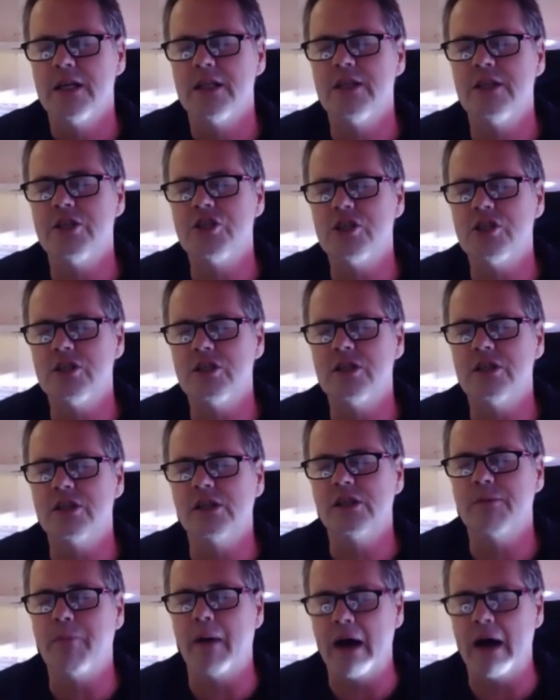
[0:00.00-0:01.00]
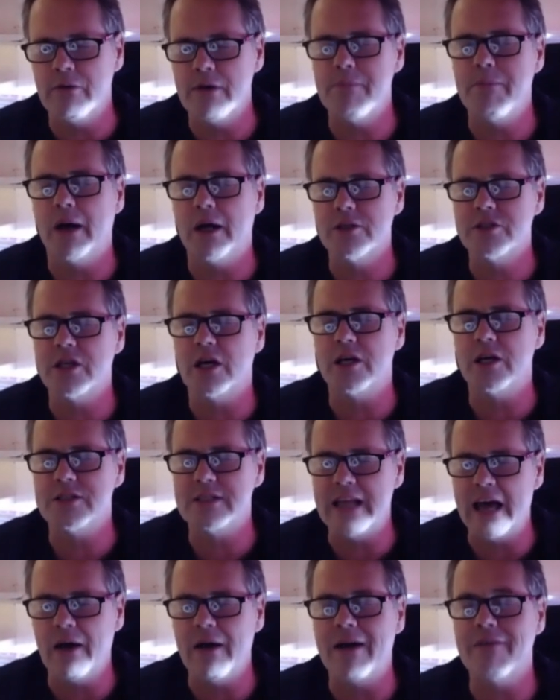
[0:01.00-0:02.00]
the, the, the, binary pulsars
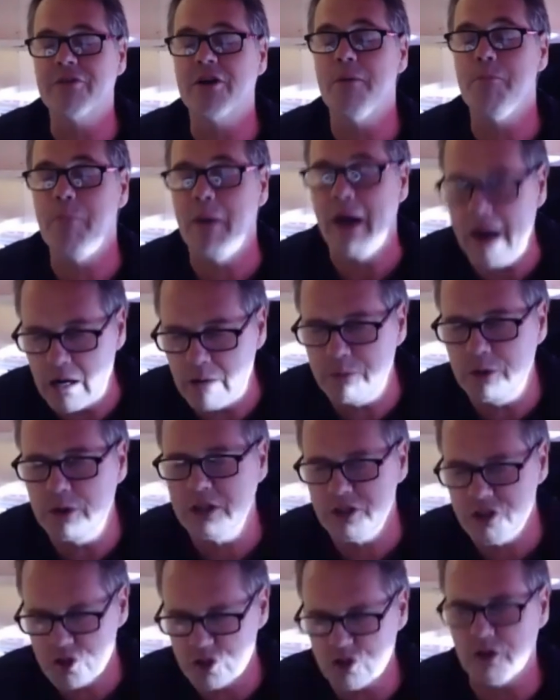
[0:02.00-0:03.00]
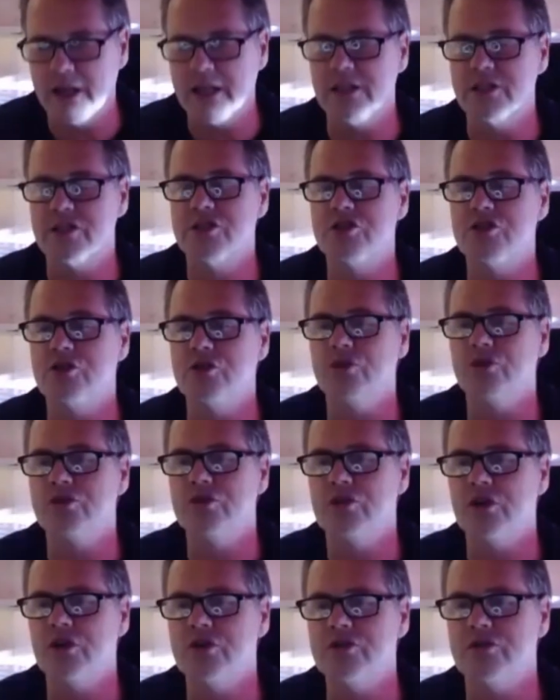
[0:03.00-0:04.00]
now have comparable constraints to, to
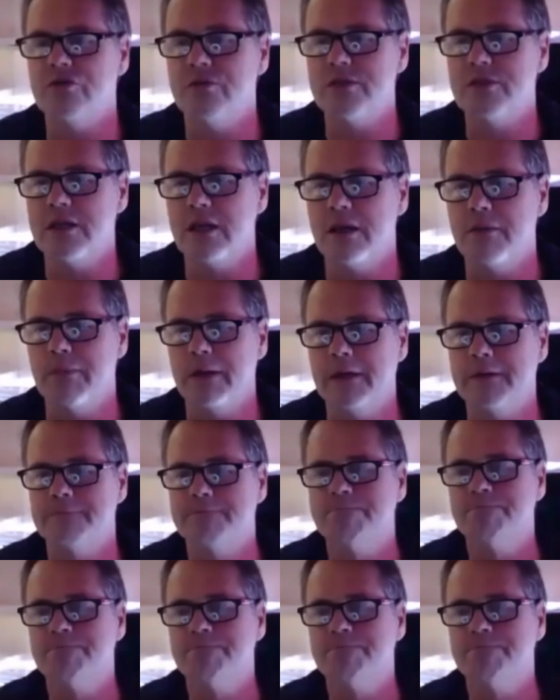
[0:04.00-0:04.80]
those in the CMB,